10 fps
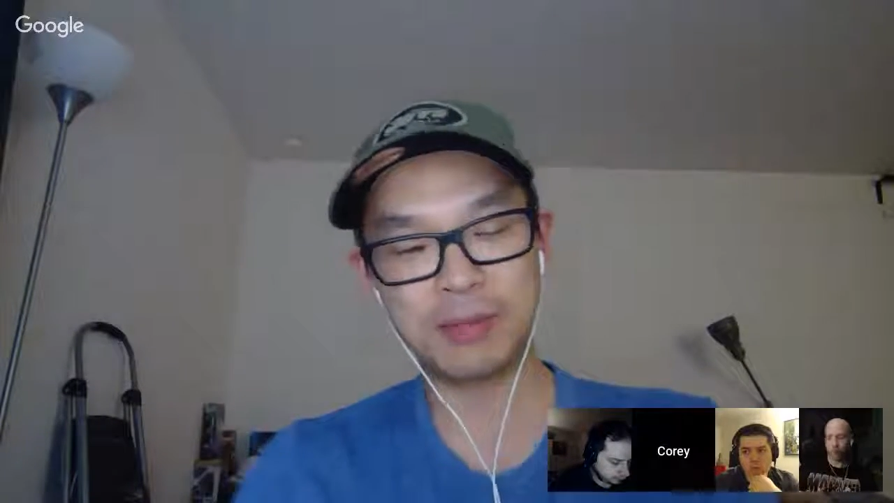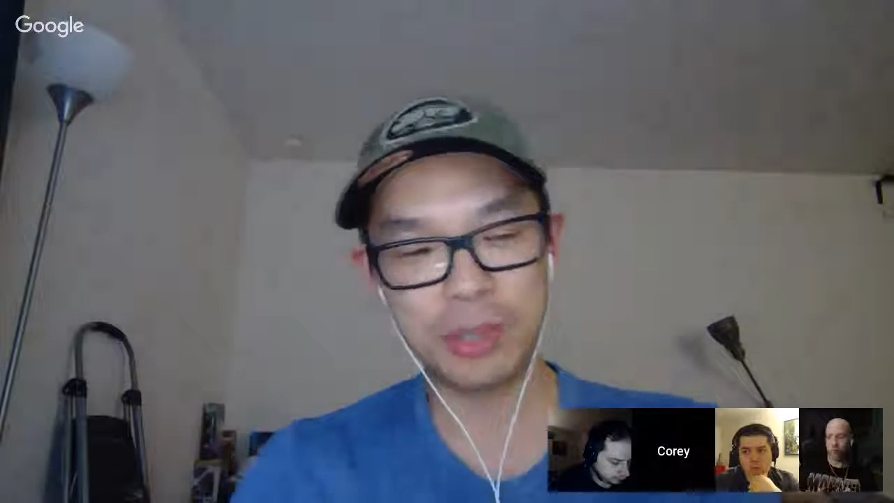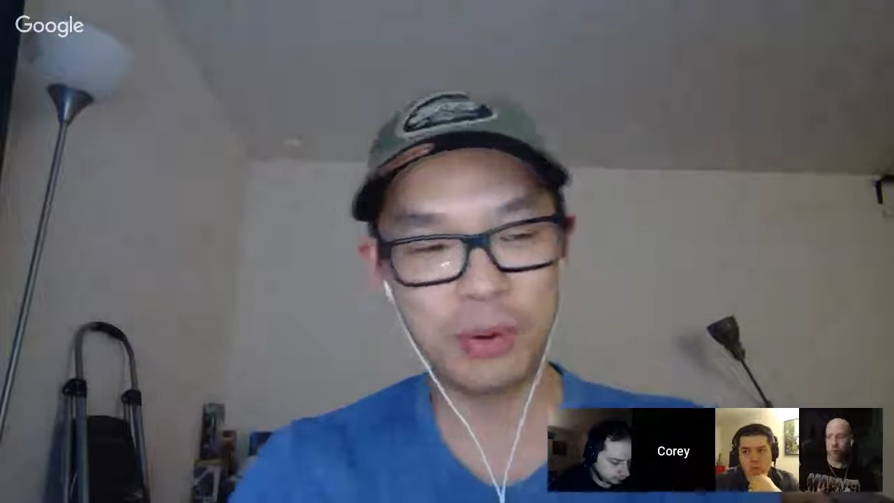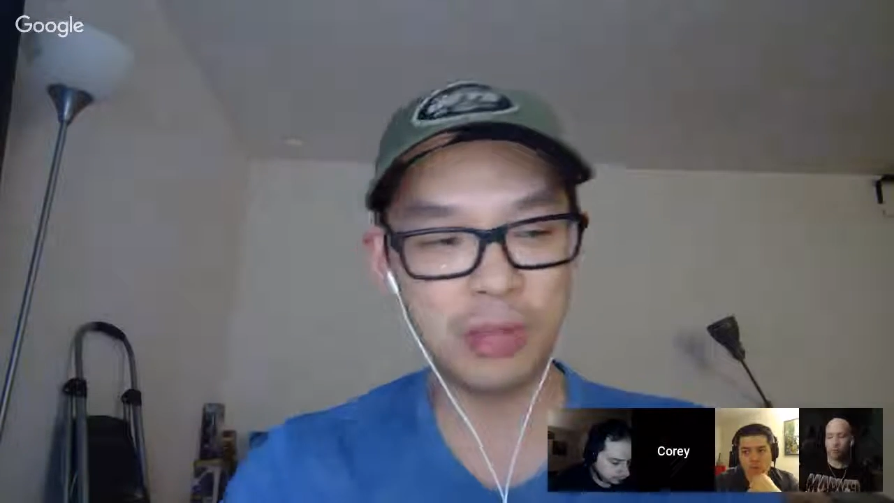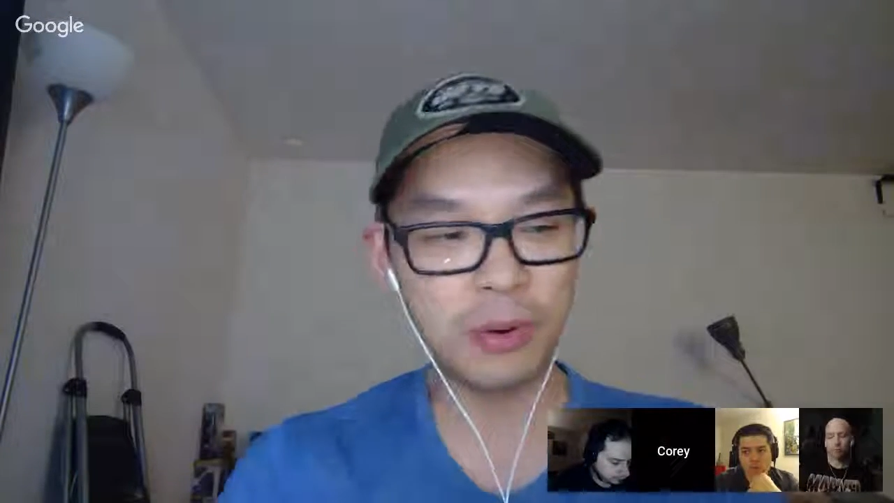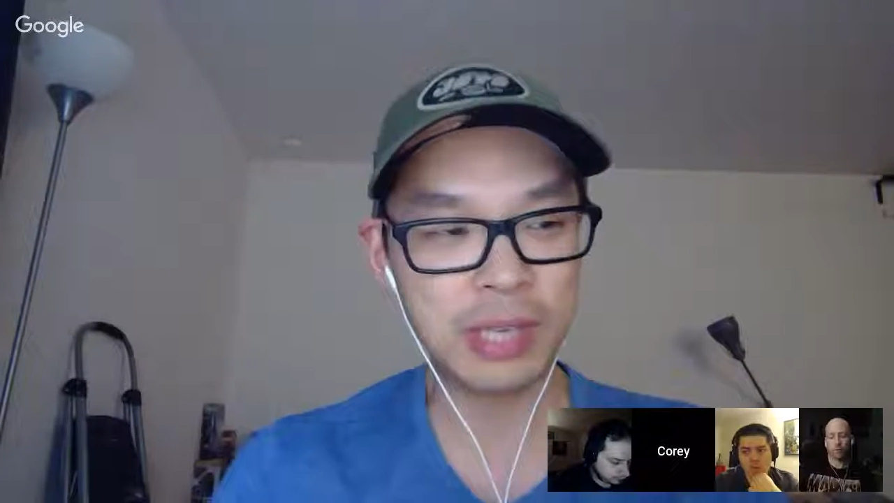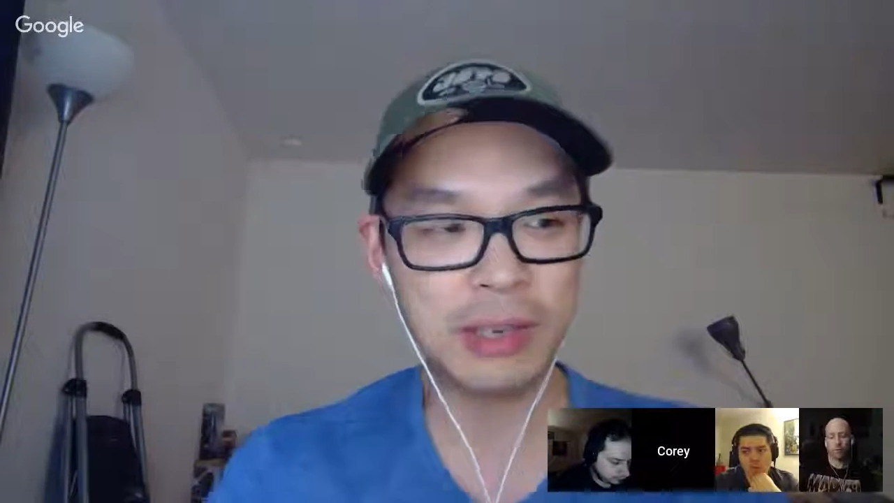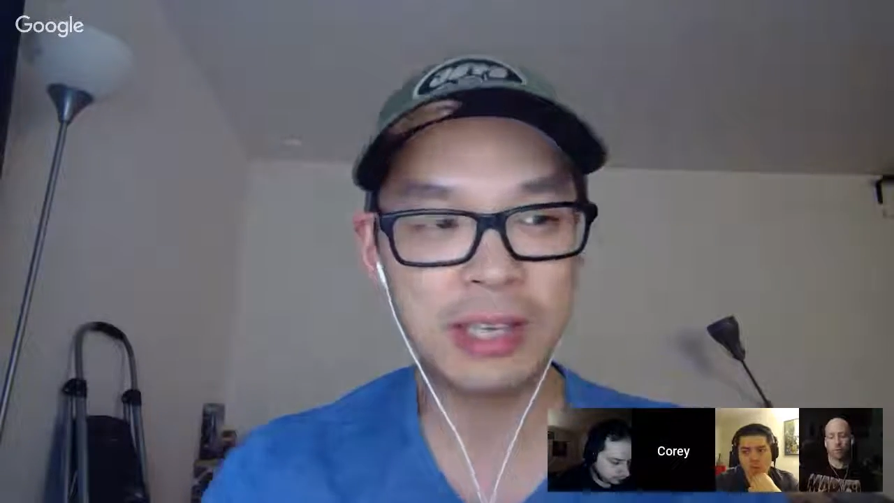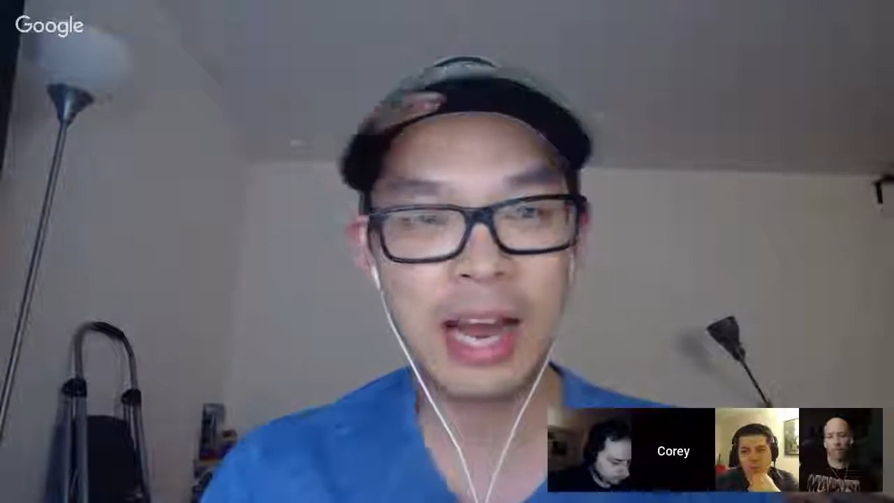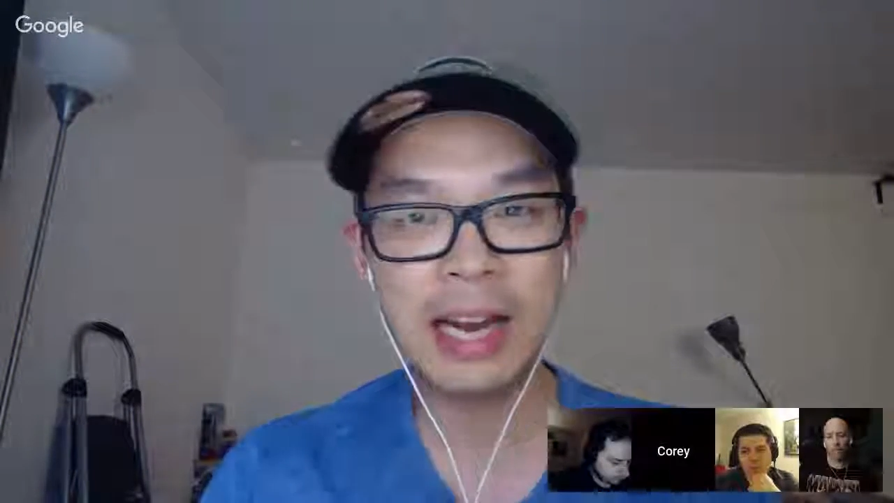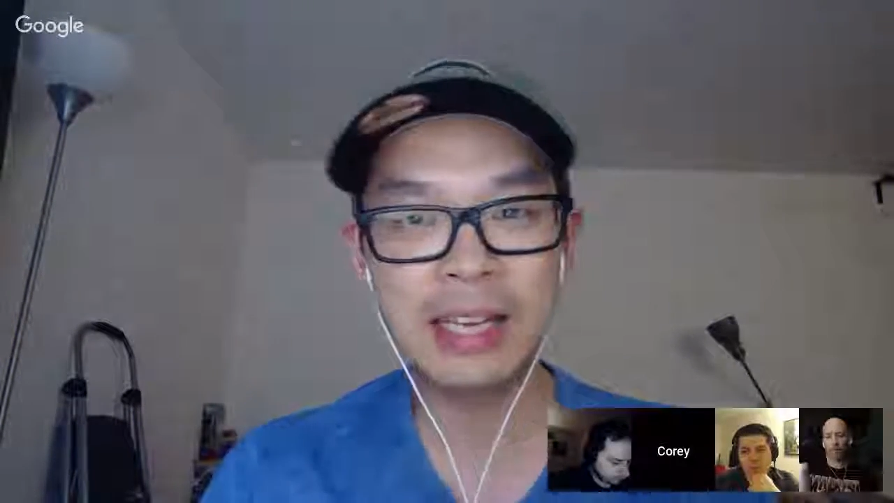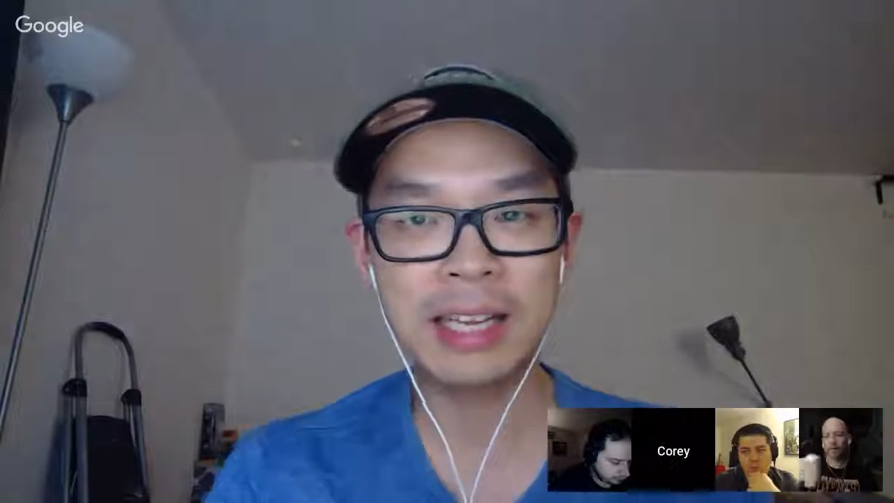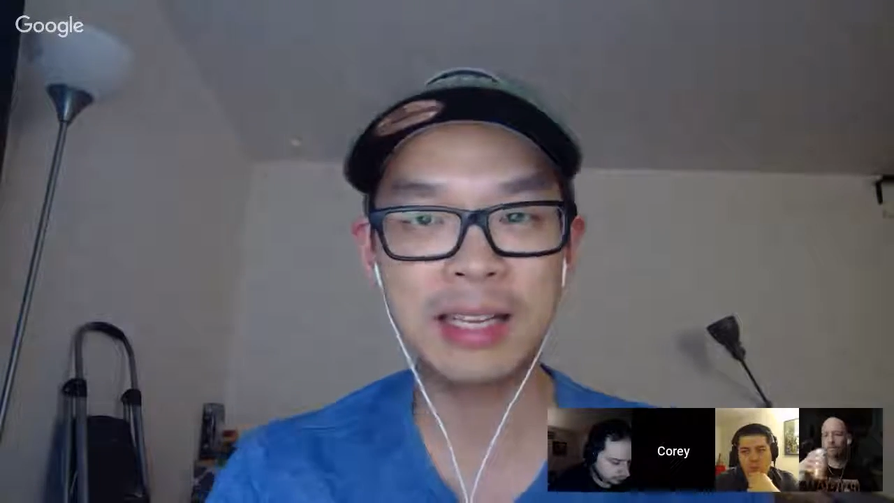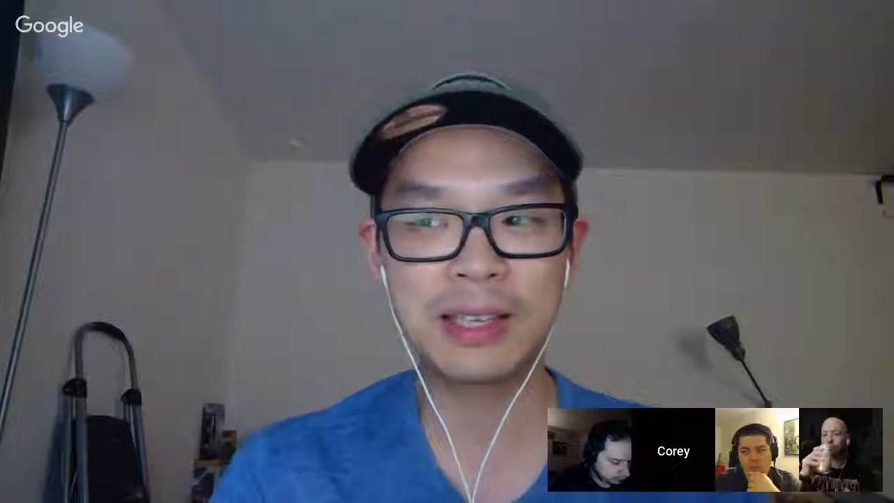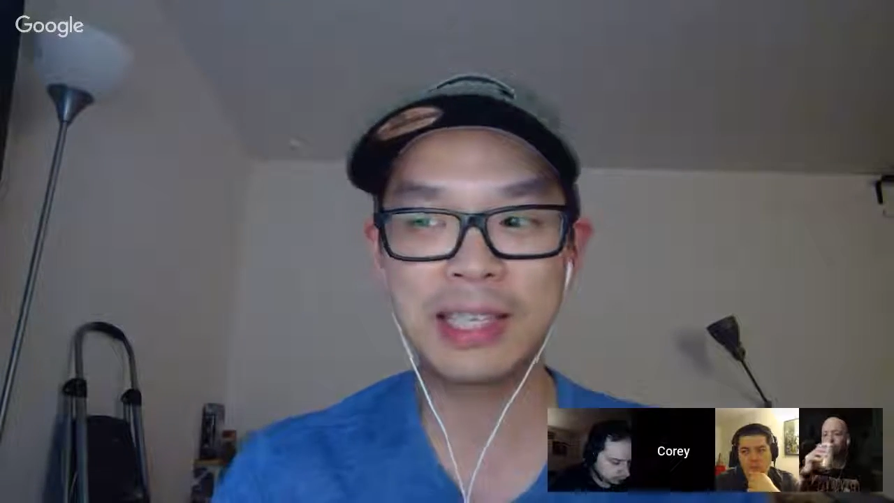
was doing though is I was kind of like